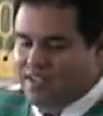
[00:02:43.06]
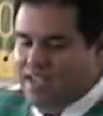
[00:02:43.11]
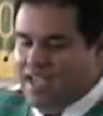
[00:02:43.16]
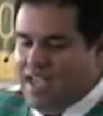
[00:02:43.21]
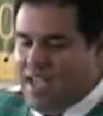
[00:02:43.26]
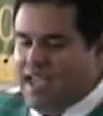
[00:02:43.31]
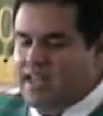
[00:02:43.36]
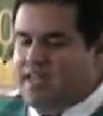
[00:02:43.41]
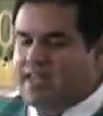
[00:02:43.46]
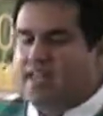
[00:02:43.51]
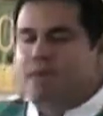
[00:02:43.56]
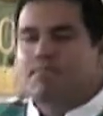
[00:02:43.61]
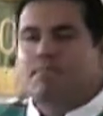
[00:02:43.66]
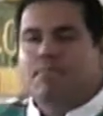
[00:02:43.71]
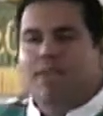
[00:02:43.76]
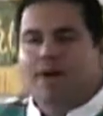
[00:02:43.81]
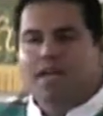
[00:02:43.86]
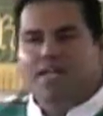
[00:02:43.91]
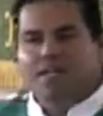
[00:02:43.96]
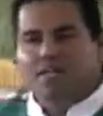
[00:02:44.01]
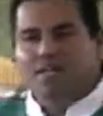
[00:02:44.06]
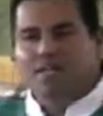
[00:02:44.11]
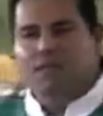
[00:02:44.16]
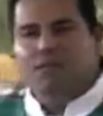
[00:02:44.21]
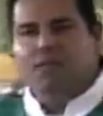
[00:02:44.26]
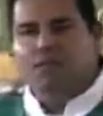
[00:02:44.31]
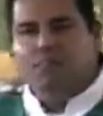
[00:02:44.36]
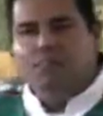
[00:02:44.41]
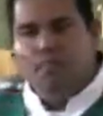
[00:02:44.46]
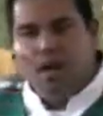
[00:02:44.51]
And they might
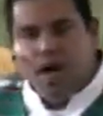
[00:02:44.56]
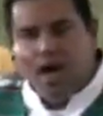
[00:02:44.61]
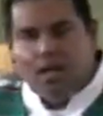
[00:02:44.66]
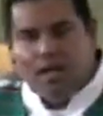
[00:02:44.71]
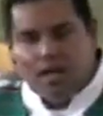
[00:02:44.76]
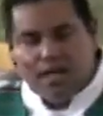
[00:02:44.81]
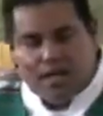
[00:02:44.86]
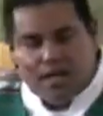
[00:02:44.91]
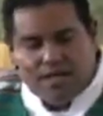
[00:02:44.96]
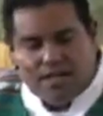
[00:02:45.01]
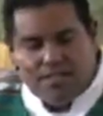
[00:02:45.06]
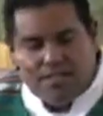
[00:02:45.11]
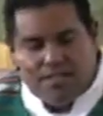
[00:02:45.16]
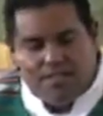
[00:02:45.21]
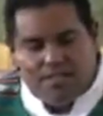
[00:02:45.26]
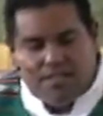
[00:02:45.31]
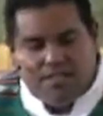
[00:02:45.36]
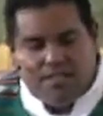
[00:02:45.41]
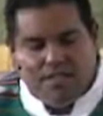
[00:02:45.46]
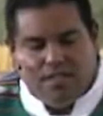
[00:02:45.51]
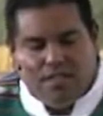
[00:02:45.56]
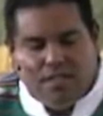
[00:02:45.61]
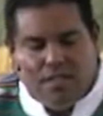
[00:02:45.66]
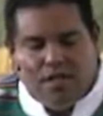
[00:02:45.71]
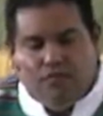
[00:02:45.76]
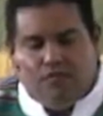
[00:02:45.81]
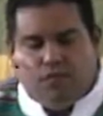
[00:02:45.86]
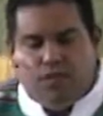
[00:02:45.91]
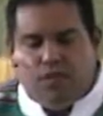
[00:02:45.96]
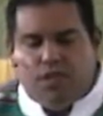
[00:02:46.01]
even mock us
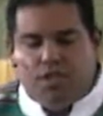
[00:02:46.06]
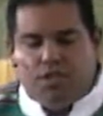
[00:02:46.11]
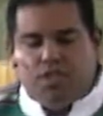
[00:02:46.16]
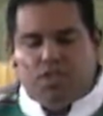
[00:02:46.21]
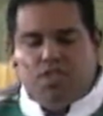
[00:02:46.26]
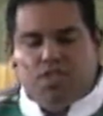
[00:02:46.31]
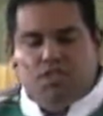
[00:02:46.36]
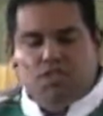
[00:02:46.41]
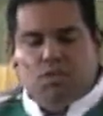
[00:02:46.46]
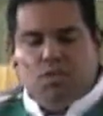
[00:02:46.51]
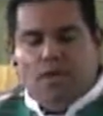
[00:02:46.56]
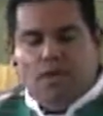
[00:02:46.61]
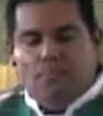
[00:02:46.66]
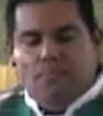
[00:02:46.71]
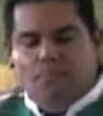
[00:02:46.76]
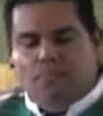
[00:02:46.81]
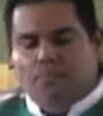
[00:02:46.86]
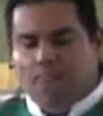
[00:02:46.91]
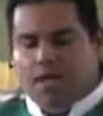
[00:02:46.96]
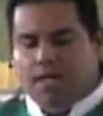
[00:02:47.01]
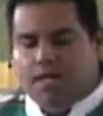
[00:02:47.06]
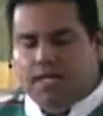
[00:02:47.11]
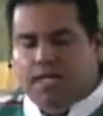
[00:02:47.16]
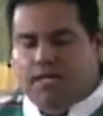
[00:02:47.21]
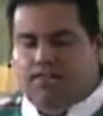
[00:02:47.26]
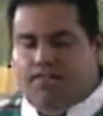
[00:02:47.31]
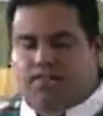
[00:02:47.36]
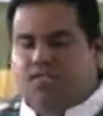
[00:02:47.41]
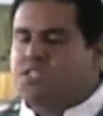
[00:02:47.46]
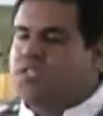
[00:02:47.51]
for the things we might
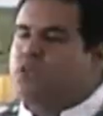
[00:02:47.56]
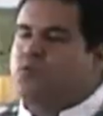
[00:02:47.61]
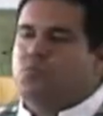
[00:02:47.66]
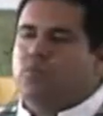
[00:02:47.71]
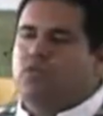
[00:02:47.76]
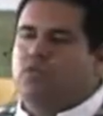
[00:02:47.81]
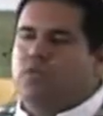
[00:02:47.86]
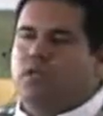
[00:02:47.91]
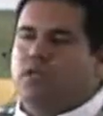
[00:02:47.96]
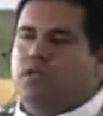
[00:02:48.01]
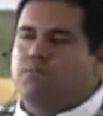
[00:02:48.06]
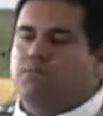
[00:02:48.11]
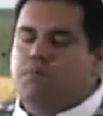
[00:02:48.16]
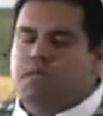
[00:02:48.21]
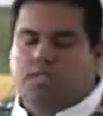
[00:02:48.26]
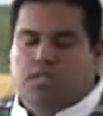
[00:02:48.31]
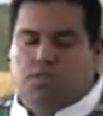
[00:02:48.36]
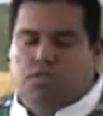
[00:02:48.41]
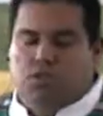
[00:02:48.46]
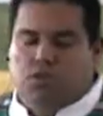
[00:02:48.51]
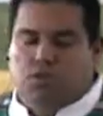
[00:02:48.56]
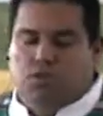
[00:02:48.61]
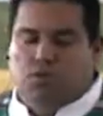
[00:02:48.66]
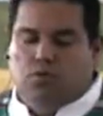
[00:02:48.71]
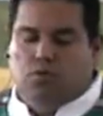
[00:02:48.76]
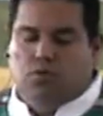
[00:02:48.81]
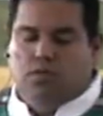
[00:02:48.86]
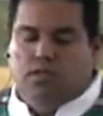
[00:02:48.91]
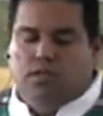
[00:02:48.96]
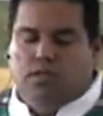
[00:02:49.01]
have said we were committed to,
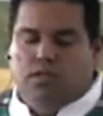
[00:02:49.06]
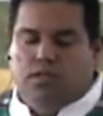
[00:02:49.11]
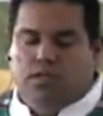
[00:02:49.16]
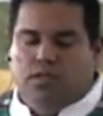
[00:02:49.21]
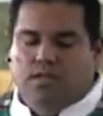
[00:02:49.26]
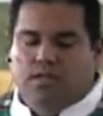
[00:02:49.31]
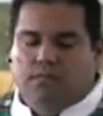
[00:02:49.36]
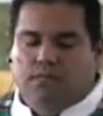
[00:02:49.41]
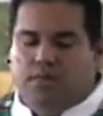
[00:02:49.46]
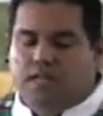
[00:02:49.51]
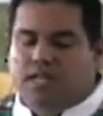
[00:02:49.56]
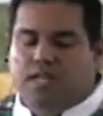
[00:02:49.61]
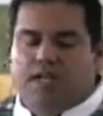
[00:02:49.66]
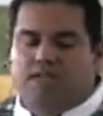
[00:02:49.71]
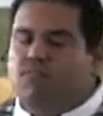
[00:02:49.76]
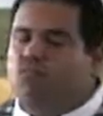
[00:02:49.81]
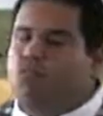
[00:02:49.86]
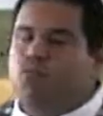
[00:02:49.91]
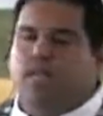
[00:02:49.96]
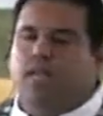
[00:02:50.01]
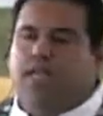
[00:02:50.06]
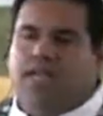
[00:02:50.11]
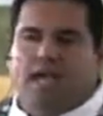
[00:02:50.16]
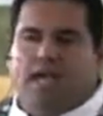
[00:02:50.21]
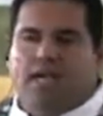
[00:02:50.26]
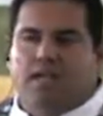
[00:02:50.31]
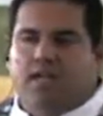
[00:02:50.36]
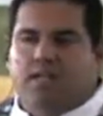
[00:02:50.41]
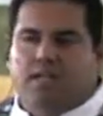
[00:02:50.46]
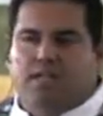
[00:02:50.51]
but never really
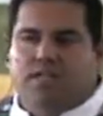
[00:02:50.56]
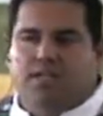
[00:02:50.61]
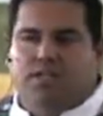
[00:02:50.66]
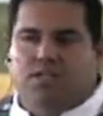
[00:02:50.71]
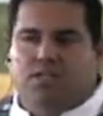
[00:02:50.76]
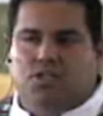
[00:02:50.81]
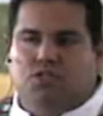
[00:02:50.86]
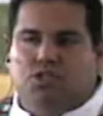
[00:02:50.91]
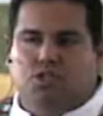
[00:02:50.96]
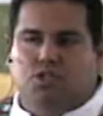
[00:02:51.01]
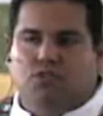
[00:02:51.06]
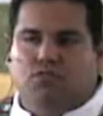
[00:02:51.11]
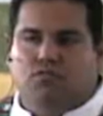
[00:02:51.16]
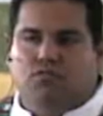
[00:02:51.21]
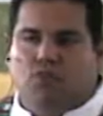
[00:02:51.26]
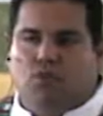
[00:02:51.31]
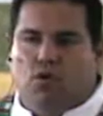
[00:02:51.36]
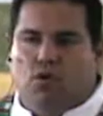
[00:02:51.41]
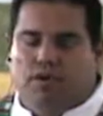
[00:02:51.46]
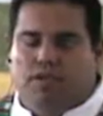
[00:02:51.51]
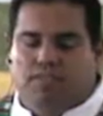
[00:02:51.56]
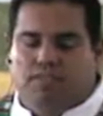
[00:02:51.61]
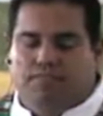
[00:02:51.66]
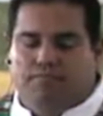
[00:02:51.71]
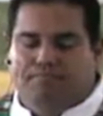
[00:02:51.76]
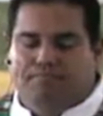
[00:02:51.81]
had anything to show for it.